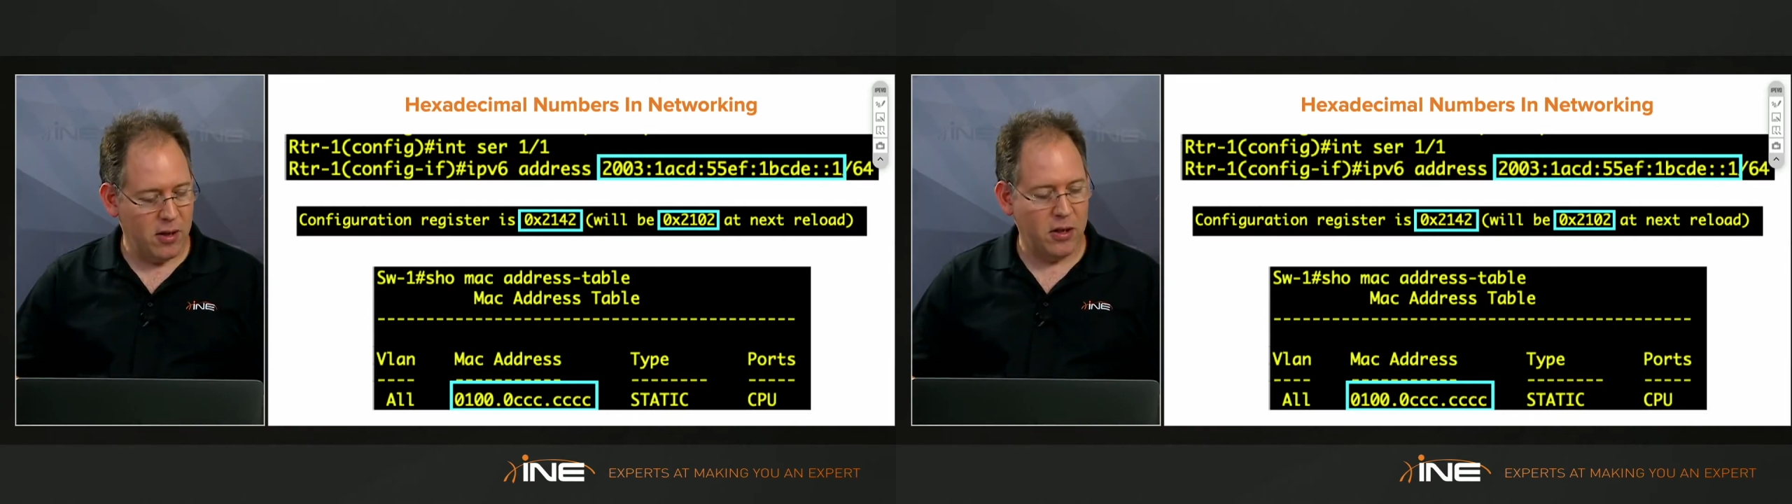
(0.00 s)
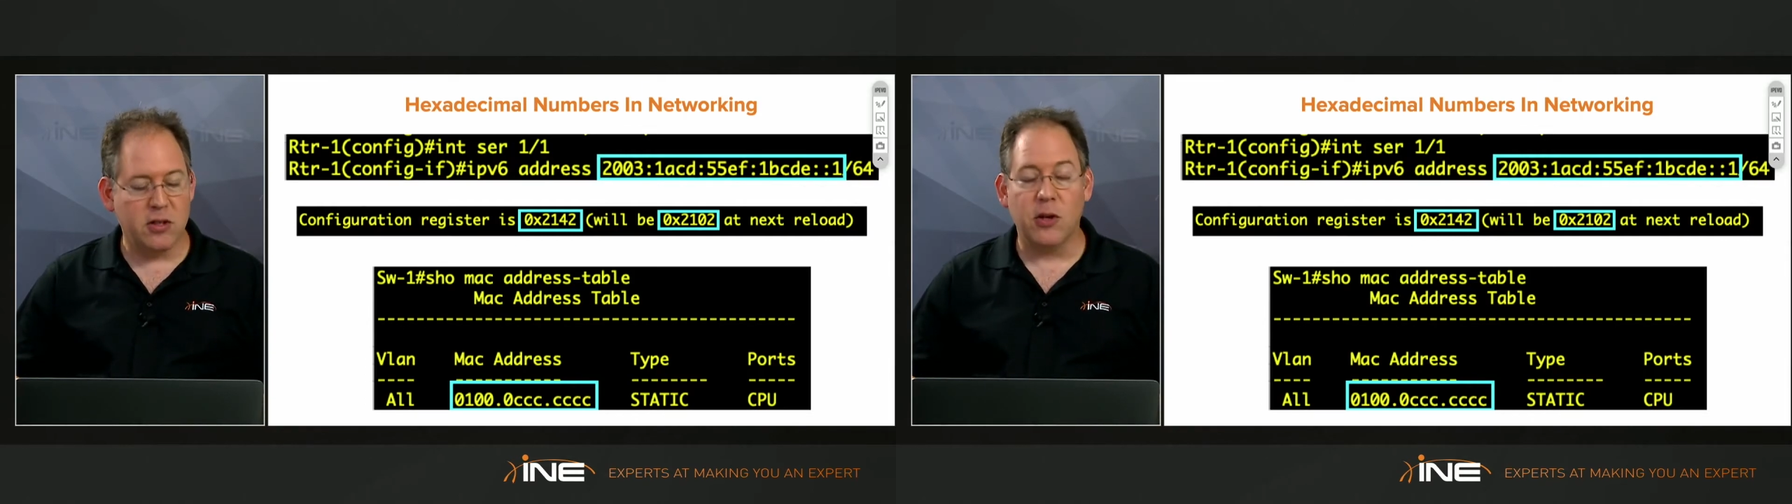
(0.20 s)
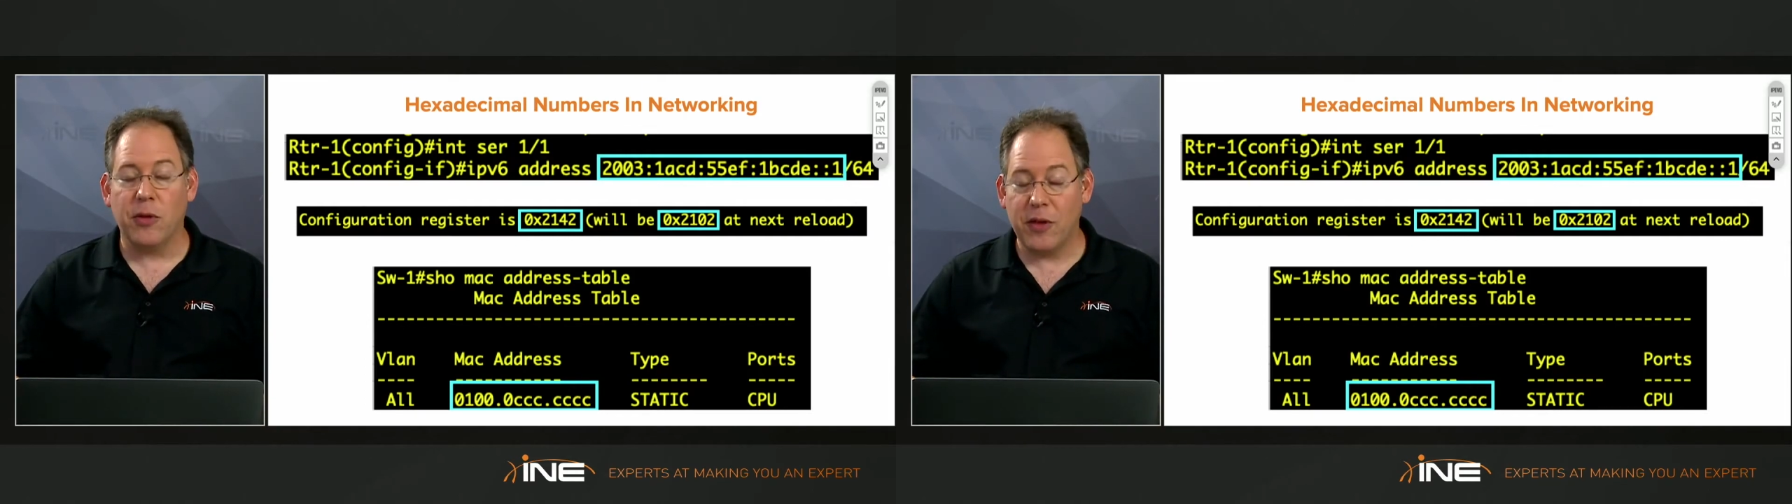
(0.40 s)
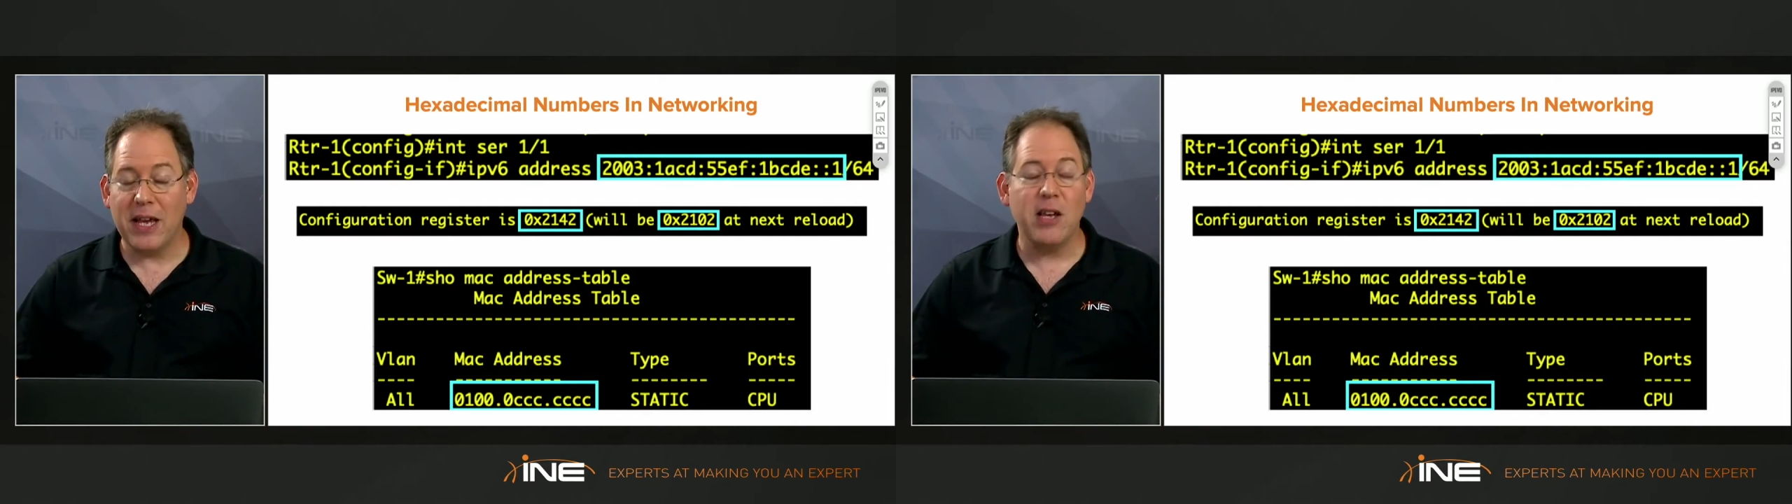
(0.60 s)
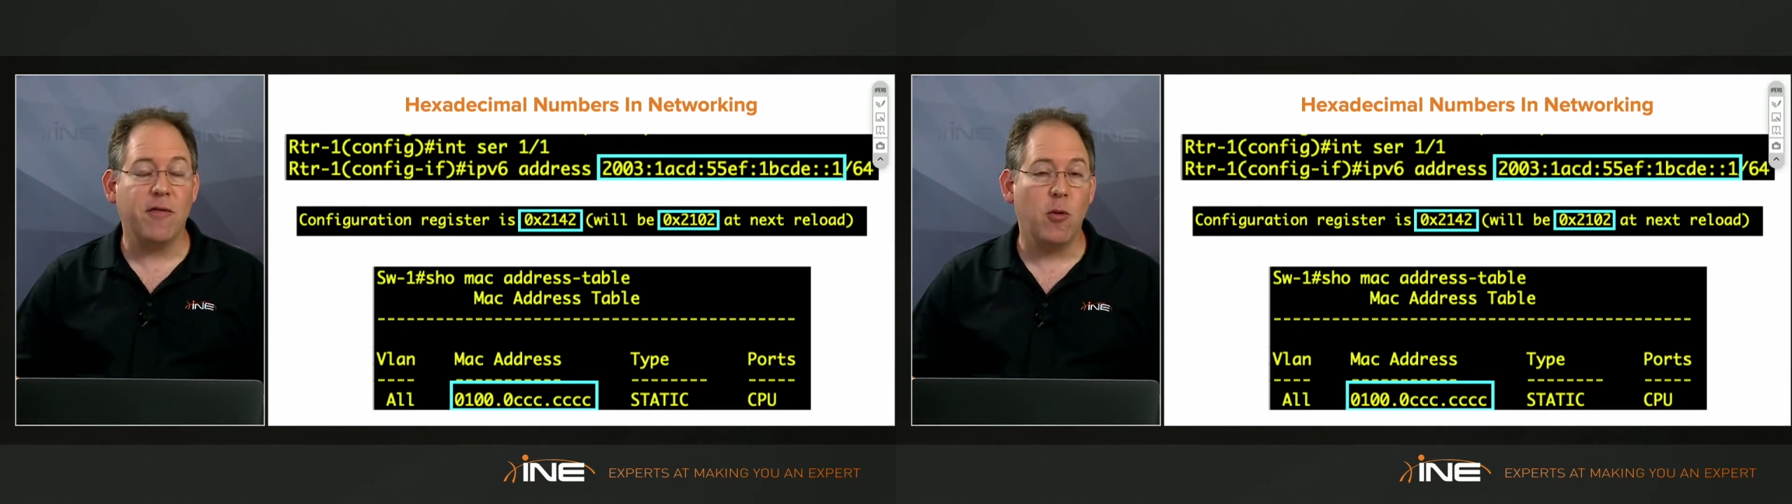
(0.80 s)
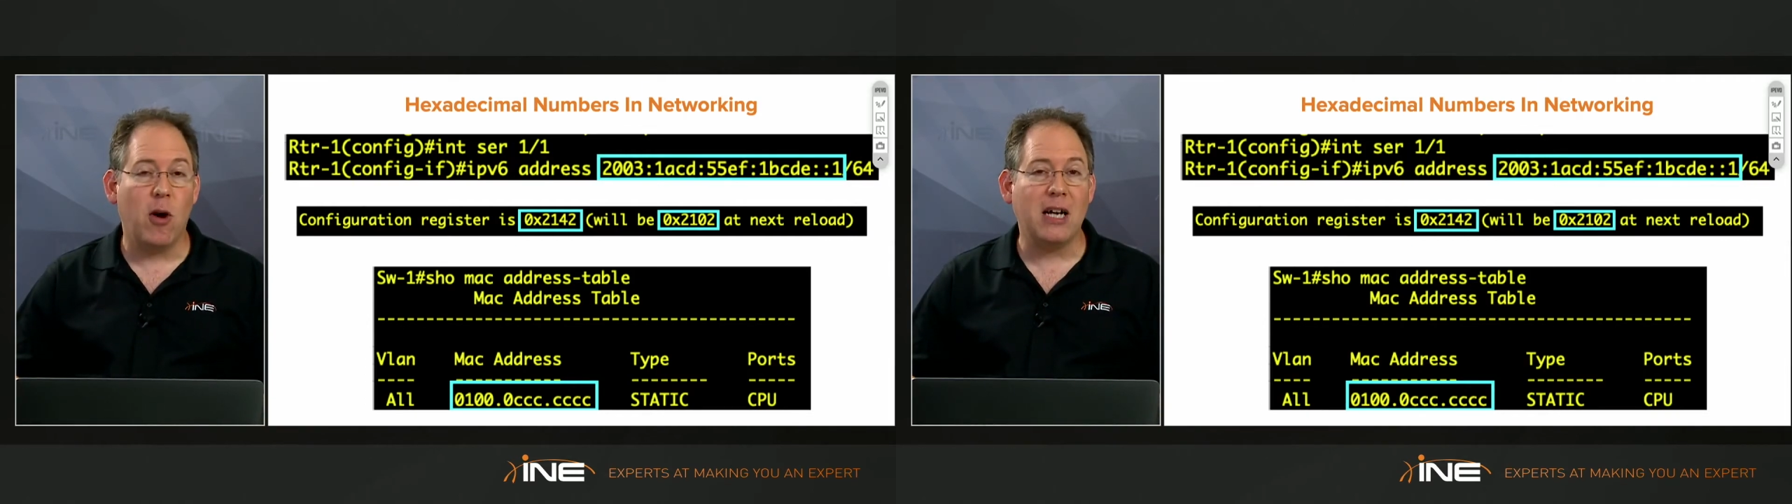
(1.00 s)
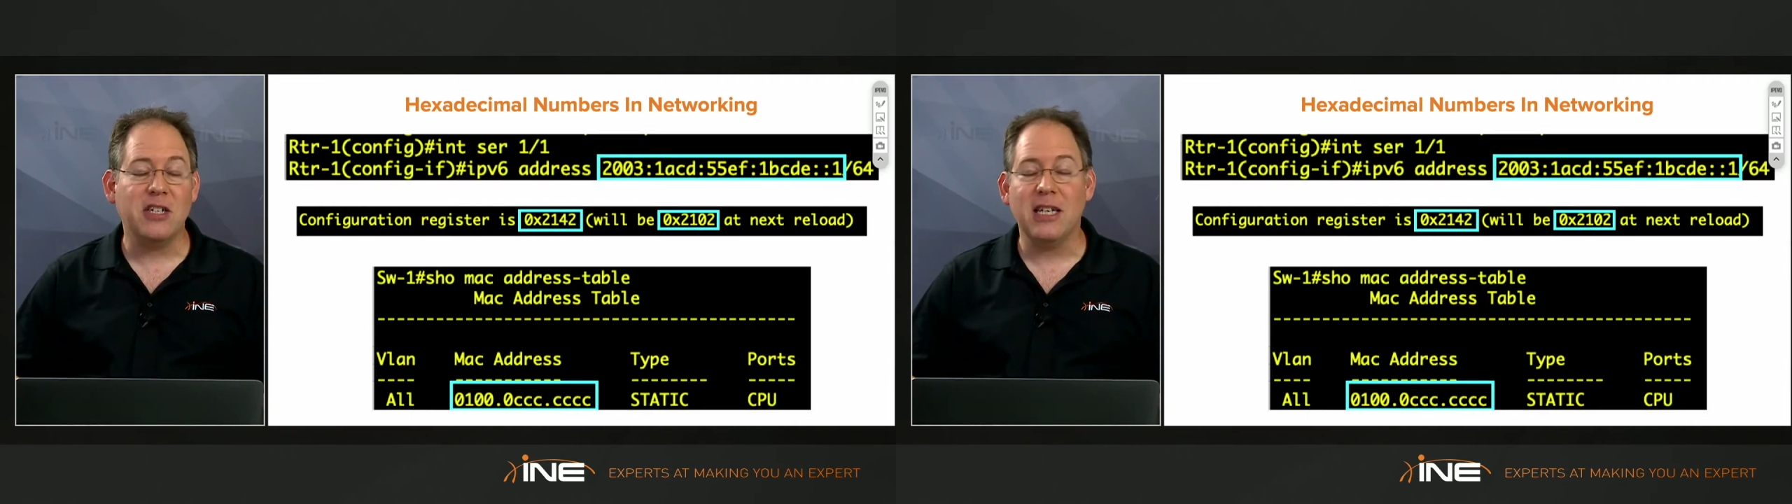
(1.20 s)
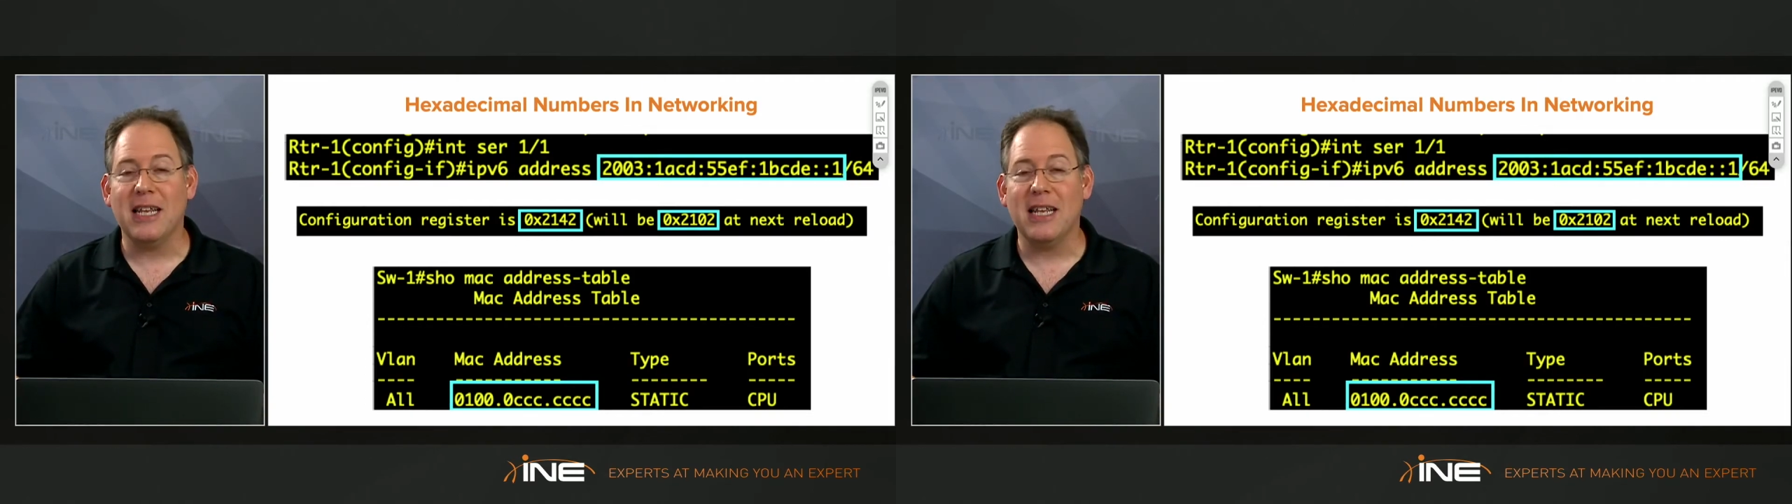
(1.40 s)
So thank you for watching.